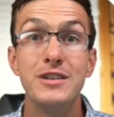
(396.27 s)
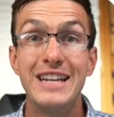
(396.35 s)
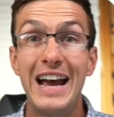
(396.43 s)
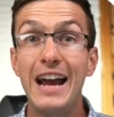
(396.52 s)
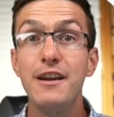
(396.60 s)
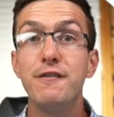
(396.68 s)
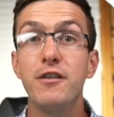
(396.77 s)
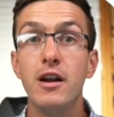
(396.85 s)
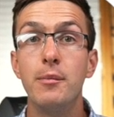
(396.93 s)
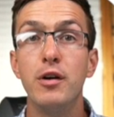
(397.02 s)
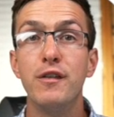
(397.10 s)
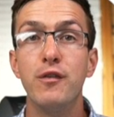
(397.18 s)
tied for
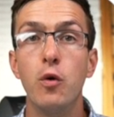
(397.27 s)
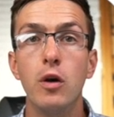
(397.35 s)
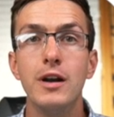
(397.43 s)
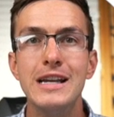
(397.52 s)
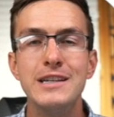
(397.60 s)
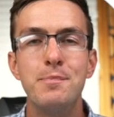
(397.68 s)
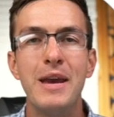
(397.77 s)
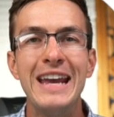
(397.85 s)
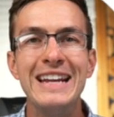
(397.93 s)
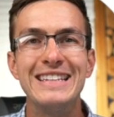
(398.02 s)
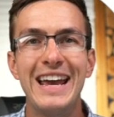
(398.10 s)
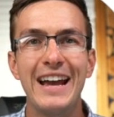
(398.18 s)
number 4 is
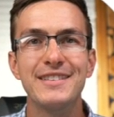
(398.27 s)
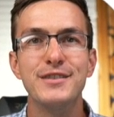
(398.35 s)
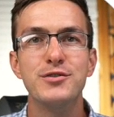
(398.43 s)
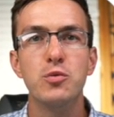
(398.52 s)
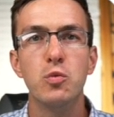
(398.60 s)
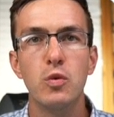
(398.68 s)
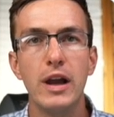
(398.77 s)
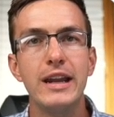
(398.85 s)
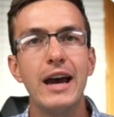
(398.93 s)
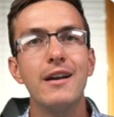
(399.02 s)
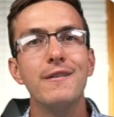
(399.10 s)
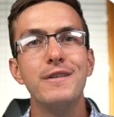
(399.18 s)
paying taxes right
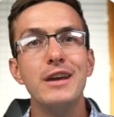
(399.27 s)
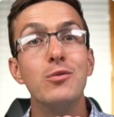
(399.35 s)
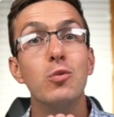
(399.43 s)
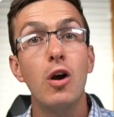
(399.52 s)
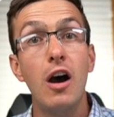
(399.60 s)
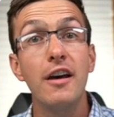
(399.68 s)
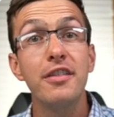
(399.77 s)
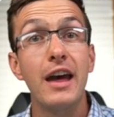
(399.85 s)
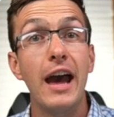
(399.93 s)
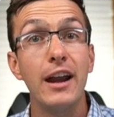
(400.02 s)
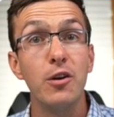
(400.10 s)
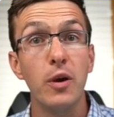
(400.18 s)
out of the Roth
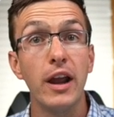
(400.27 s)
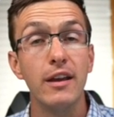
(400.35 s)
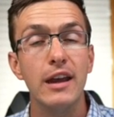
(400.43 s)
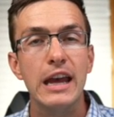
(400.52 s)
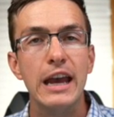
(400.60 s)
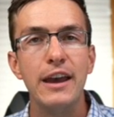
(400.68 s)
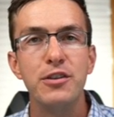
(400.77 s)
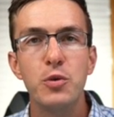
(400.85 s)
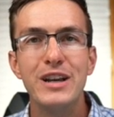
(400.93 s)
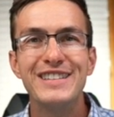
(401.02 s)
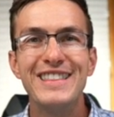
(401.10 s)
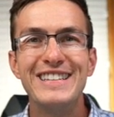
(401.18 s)
IRA. And the
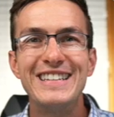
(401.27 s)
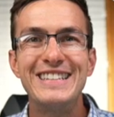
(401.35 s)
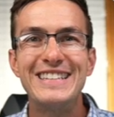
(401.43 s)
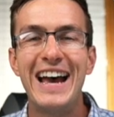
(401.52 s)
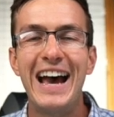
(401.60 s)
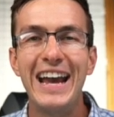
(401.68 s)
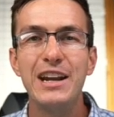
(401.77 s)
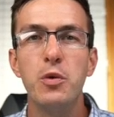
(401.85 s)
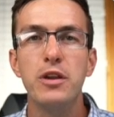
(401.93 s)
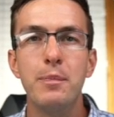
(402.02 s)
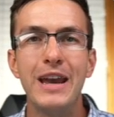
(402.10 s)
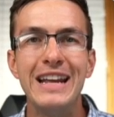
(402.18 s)
reason this is tied
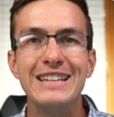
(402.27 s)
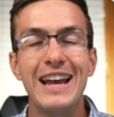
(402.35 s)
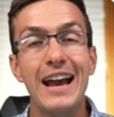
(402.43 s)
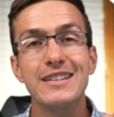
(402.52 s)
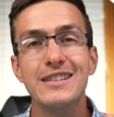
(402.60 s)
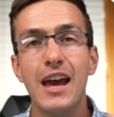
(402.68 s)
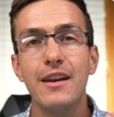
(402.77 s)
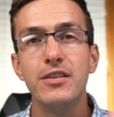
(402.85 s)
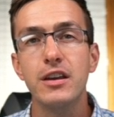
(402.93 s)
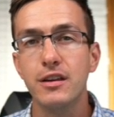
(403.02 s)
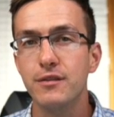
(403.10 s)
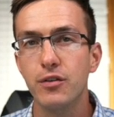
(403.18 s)
with paying taxes out of the
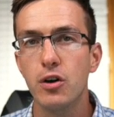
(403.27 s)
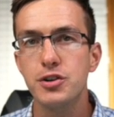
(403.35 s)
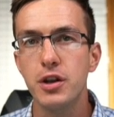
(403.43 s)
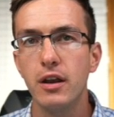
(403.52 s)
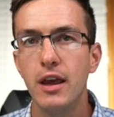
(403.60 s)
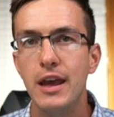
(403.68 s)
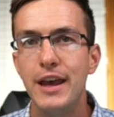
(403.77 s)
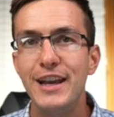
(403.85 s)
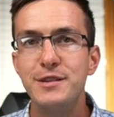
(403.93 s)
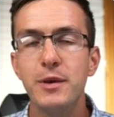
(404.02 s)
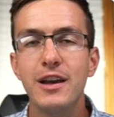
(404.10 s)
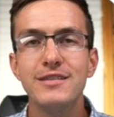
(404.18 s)
conversion is
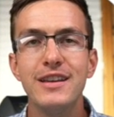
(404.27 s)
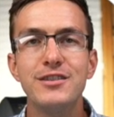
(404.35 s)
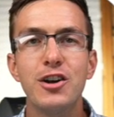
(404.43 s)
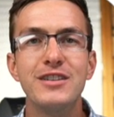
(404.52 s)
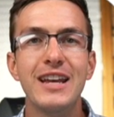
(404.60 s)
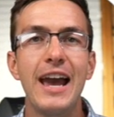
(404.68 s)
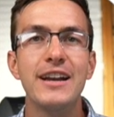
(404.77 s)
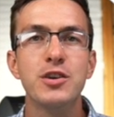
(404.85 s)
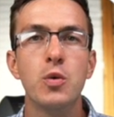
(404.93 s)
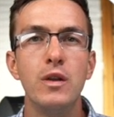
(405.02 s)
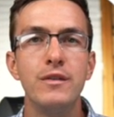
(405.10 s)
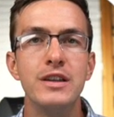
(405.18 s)
because these are tax
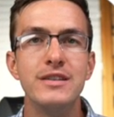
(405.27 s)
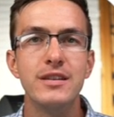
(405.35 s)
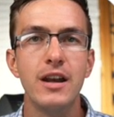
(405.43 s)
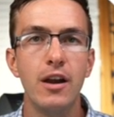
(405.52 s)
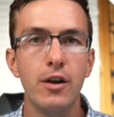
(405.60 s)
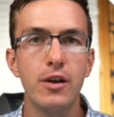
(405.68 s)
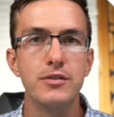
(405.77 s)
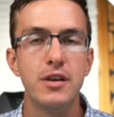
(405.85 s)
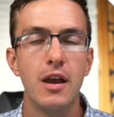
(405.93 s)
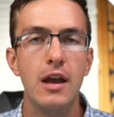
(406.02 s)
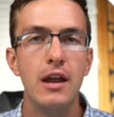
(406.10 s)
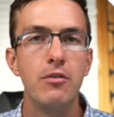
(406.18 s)
equivalent scenarios.
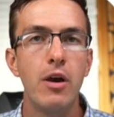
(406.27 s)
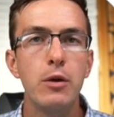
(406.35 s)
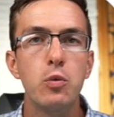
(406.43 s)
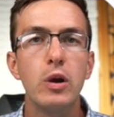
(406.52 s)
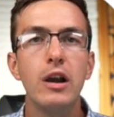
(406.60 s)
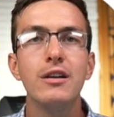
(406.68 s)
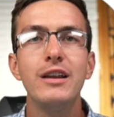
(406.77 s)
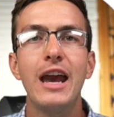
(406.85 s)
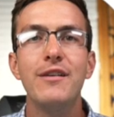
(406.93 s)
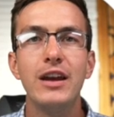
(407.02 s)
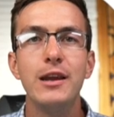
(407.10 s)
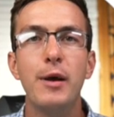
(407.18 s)
Now, I rarely
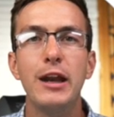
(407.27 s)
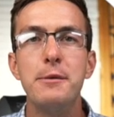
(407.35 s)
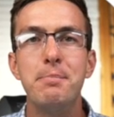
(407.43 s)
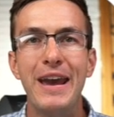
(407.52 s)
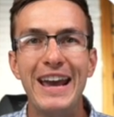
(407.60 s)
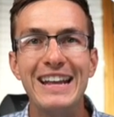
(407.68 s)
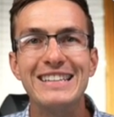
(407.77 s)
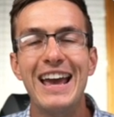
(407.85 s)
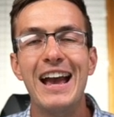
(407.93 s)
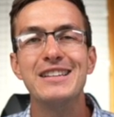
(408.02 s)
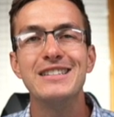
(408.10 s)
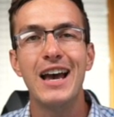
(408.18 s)
have anybody pay
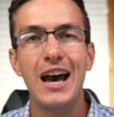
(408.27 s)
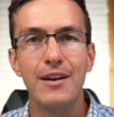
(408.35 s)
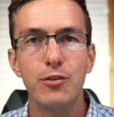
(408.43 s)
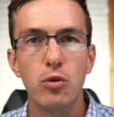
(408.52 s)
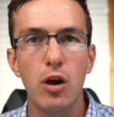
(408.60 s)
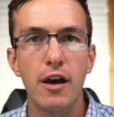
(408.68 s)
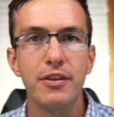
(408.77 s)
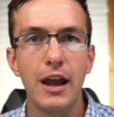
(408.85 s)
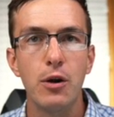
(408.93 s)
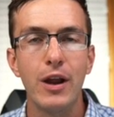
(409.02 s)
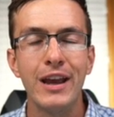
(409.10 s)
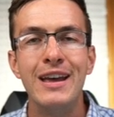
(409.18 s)
taxes out of a Roth
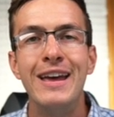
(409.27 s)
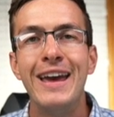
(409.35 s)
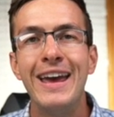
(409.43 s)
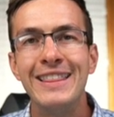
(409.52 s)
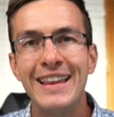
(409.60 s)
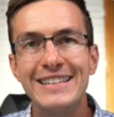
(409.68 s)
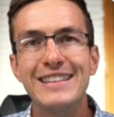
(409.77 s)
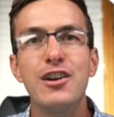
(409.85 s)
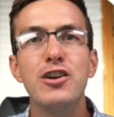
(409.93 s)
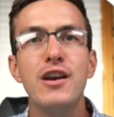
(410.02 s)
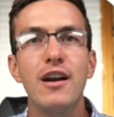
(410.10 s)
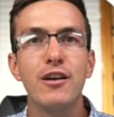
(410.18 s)
IRA unless they're
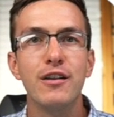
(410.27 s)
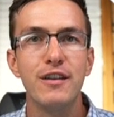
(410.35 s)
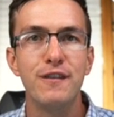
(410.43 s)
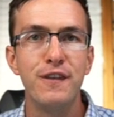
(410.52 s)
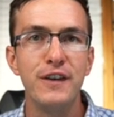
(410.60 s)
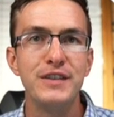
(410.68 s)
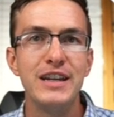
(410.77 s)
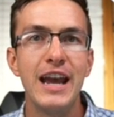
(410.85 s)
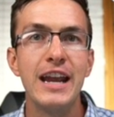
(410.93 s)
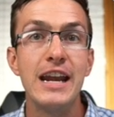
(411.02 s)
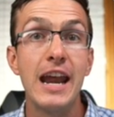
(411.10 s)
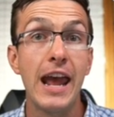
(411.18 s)
younger than 59
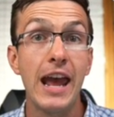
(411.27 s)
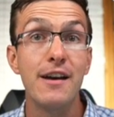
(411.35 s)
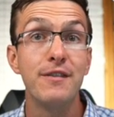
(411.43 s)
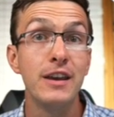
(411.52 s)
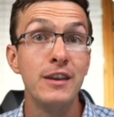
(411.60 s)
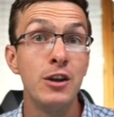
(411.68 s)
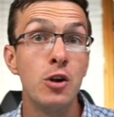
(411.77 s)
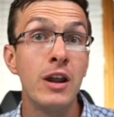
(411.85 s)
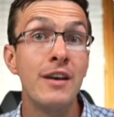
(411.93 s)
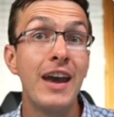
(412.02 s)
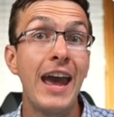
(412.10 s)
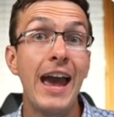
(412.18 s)
and a half and they don't have
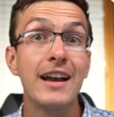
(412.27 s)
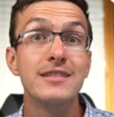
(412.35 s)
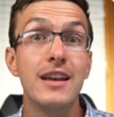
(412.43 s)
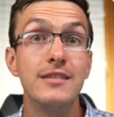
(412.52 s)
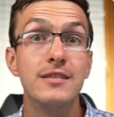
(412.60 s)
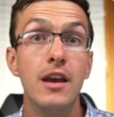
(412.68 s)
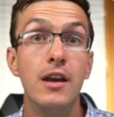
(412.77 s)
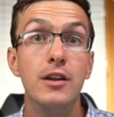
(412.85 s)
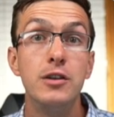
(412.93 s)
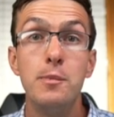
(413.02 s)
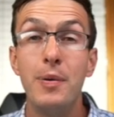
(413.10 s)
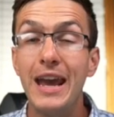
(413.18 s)
access
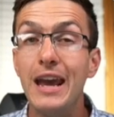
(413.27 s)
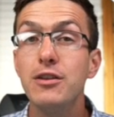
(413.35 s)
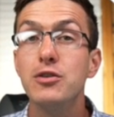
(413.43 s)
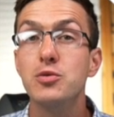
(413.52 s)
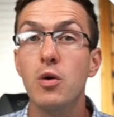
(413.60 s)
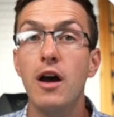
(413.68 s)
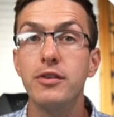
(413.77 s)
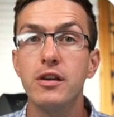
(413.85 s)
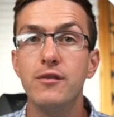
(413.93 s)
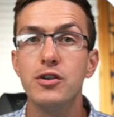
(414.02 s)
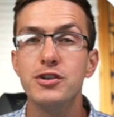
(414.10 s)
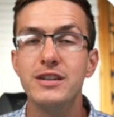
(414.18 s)
to pay those Roth
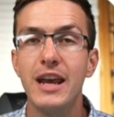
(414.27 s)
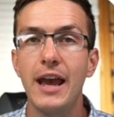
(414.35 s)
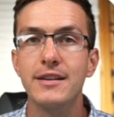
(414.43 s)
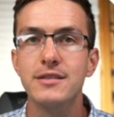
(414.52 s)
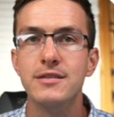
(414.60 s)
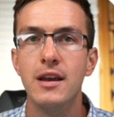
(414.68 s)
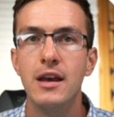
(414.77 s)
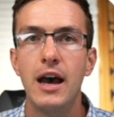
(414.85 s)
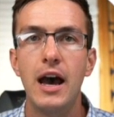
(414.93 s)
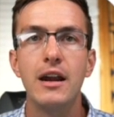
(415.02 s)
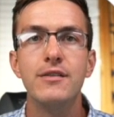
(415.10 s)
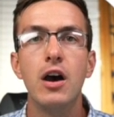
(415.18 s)
conversion taxes
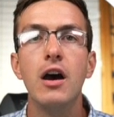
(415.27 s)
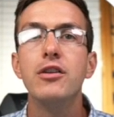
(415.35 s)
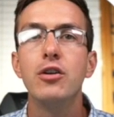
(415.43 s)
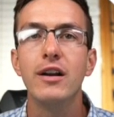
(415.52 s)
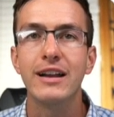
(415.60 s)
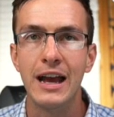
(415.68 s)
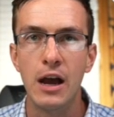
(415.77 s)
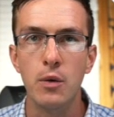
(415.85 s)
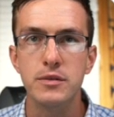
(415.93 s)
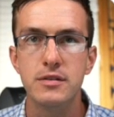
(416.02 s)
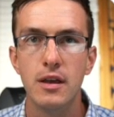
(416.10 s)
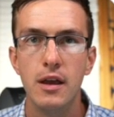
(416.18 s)
out of other
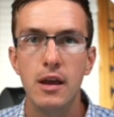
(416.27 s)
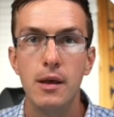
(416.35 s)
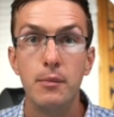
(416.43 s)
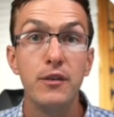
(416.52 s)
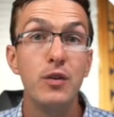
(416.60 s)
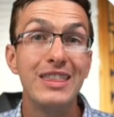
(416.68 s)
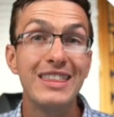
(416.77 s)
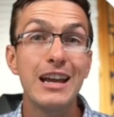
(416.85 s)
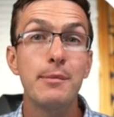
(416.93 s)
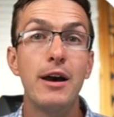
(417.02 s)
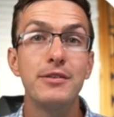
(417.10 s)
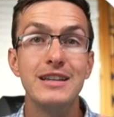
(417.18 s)
accounts. But if we think
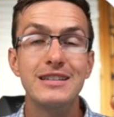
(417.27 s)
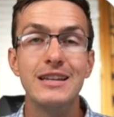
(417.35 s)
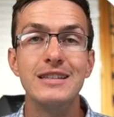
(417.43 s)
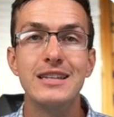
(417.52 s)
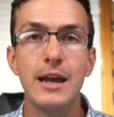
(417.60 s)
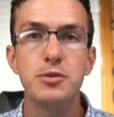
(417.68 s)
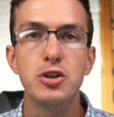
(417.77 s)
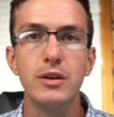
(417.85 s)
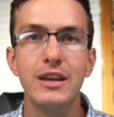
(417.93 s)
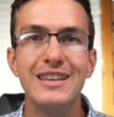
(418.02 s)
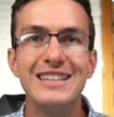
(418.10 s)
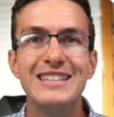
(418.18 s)
about this conceptually,
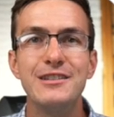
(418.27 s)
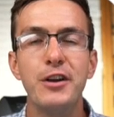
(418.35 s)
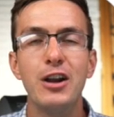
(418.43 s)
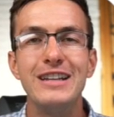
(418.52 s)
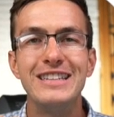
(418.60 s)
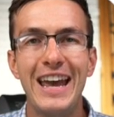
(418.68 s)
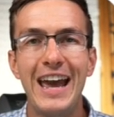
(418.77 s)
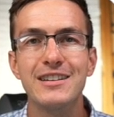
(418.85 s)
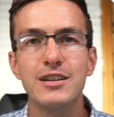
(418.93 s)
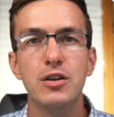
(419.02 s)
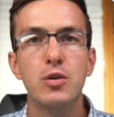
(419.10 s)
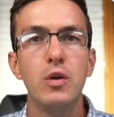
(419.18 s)
this is very tax
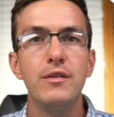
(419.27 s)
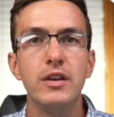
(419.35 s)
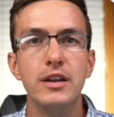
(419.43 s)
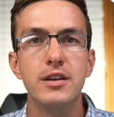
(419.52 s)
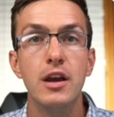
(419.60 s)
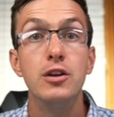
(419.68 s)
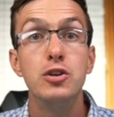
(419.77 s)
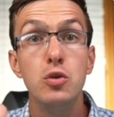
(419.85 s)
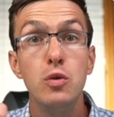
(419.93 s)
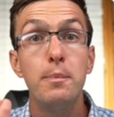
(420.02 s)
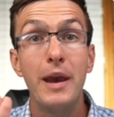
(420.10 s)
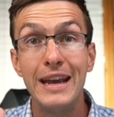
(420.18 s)
equivalent
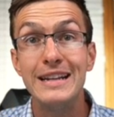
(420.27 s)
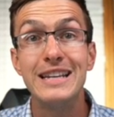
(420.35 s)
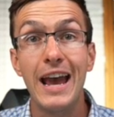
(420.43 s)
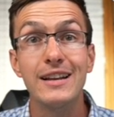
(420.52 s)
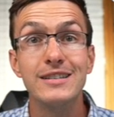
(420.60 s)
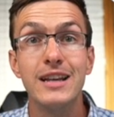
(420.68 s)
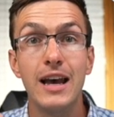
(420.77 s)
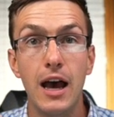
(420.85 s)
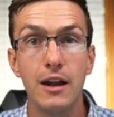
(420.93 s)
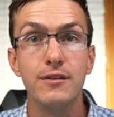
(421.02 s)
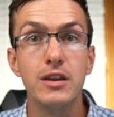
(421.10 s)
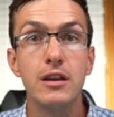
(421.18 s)
to paying taxes out
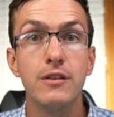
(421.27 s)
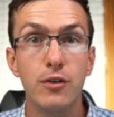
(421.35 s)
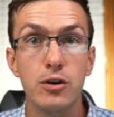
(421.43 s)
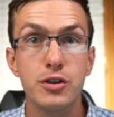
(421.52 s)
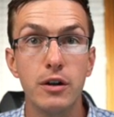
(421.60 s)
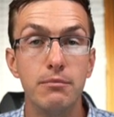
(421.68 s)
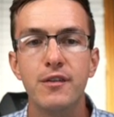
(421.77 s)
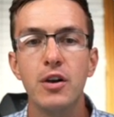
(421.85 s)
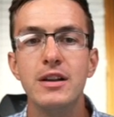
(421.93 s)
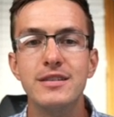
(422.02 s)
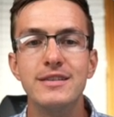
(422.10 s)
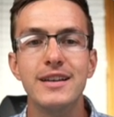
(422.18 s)
of the conversion. For
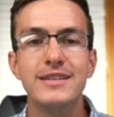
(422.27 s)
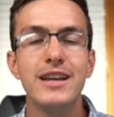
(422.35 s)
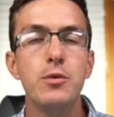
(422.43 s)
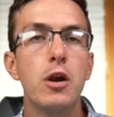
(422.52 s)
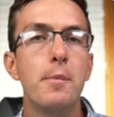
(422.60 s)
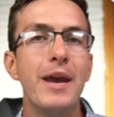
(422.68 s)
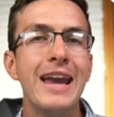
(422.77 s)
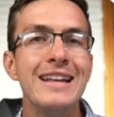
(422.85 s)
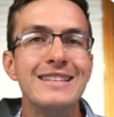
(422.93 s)
instance, let's say we were paying